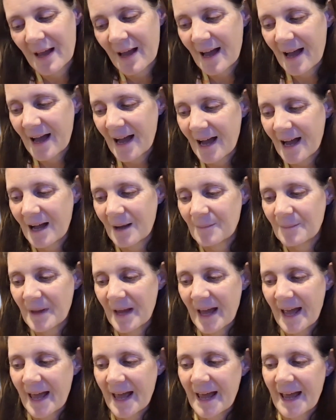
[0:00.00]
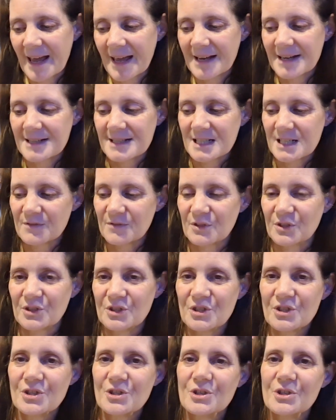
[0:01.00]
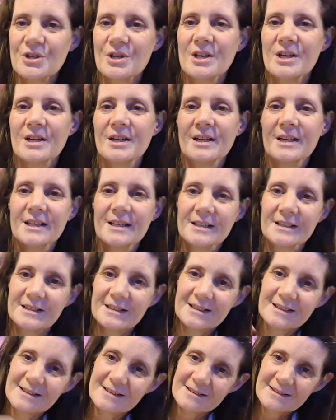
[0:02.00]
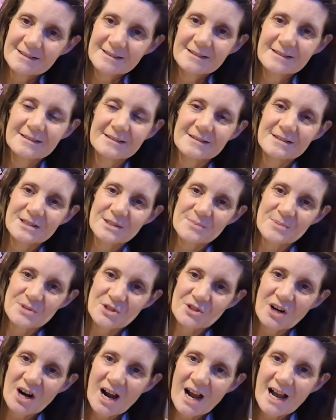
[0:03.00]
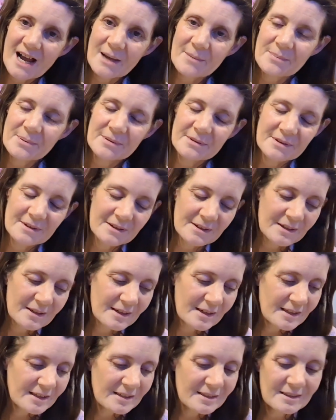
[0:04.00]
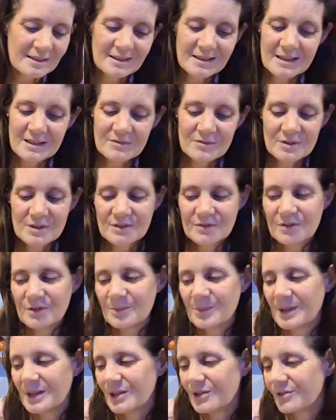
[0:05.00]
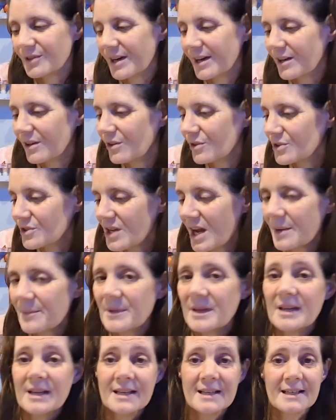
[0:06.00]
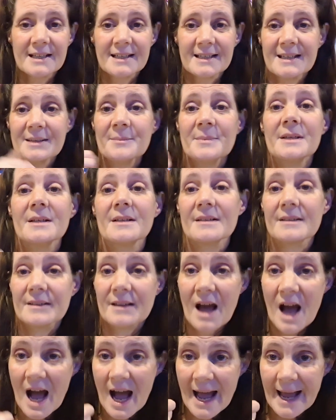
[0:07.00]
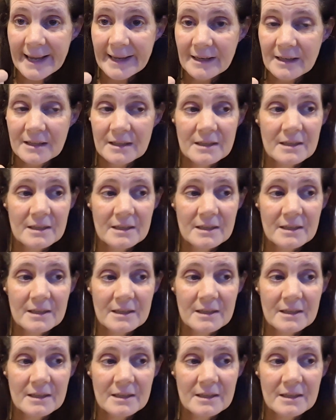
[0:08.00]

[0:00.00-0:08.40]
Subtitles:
And if you're new, subscribe, and even if you've been around a long time, give me a like,